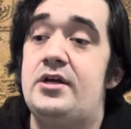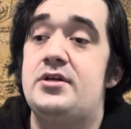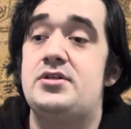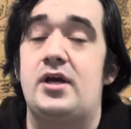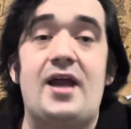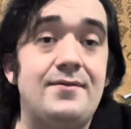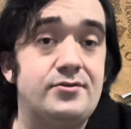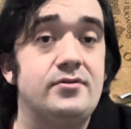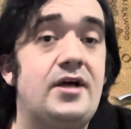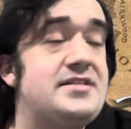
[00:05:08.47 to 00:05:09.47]
So I came to the
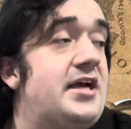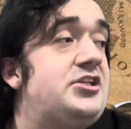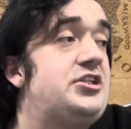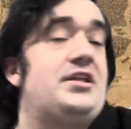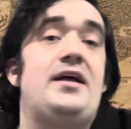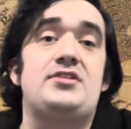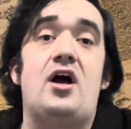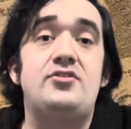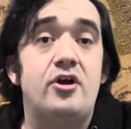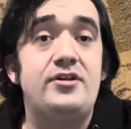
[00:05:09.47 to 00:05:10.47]
realization that I
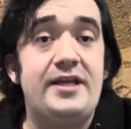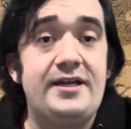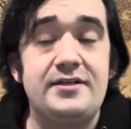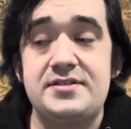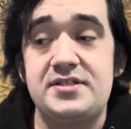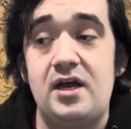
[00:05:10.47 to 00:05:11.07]
don't need it,